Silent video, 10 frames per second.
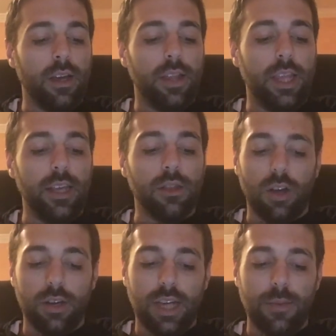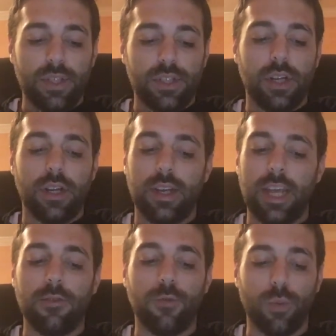The log damage
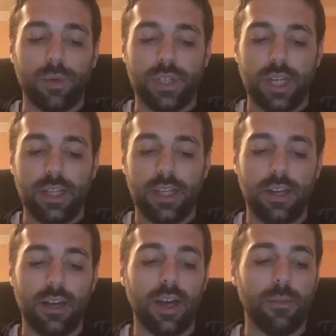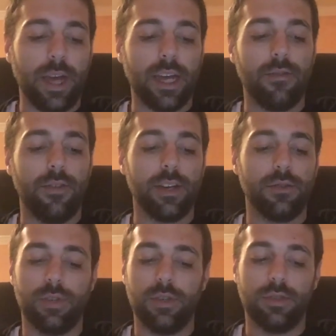down 4%, knockback effect
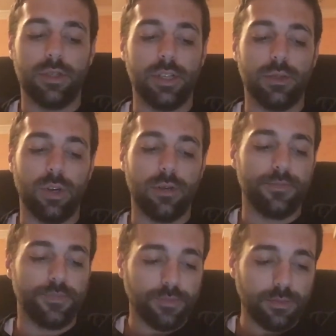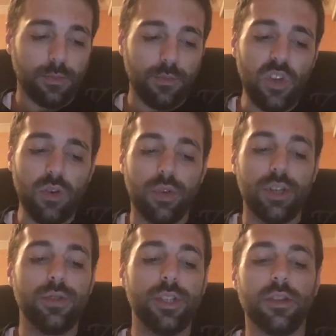reduced as well.
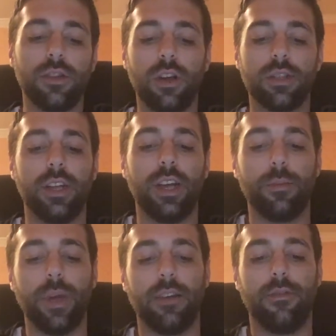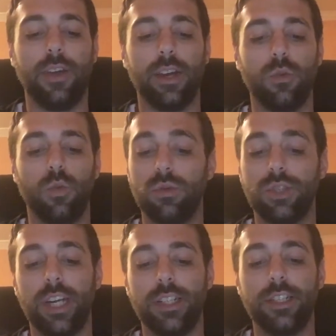Reducing the log's knockback effect won't
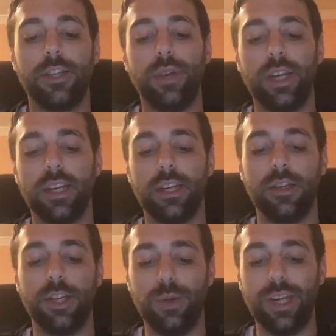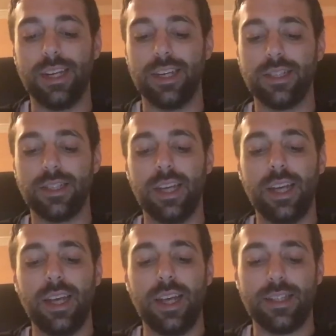change its uniqueness.
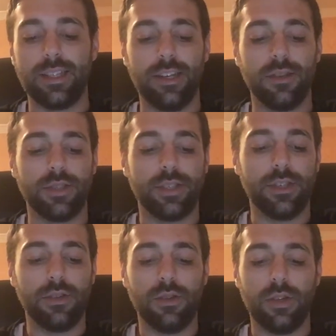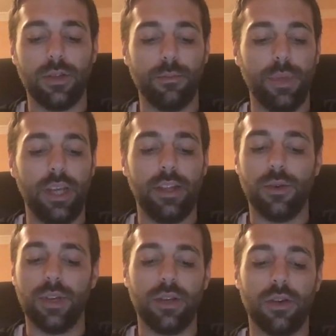It'll still be the
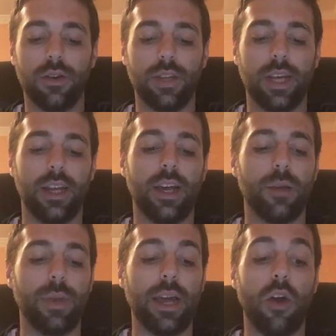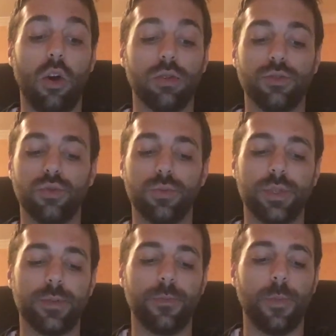only card that can knock back all
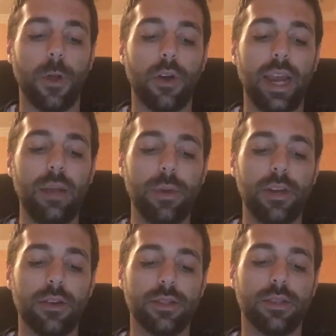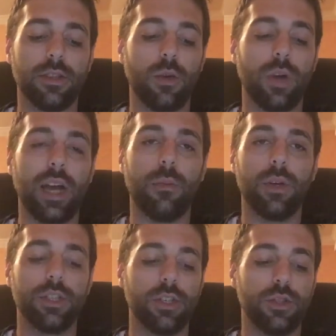troops. Our aim here is to lower how
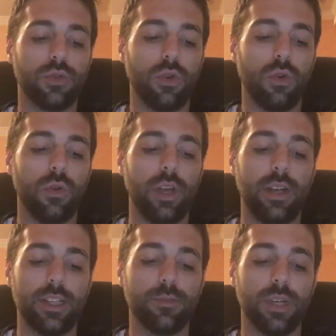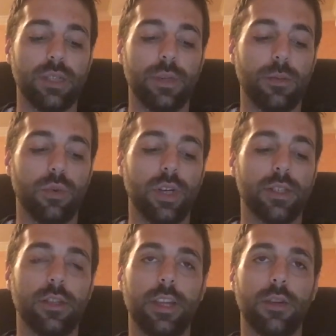much control and displacement it brings
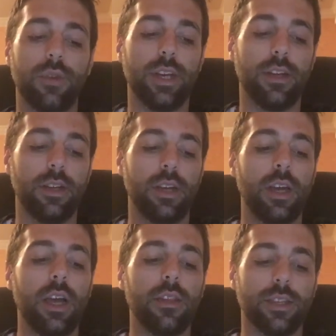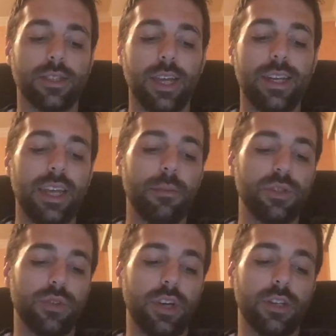to the arena. The slight damage
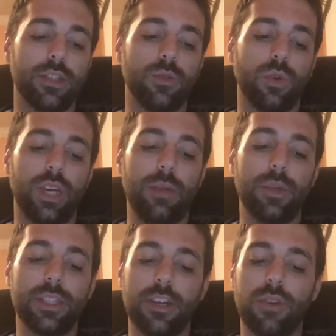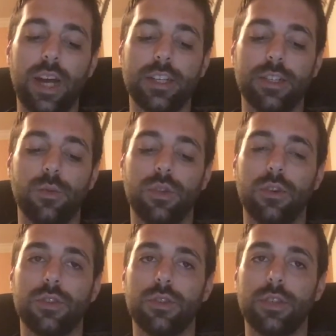reduction will keep its interaction with
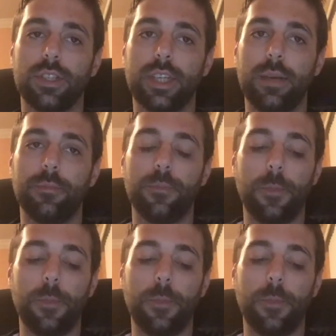archers the same.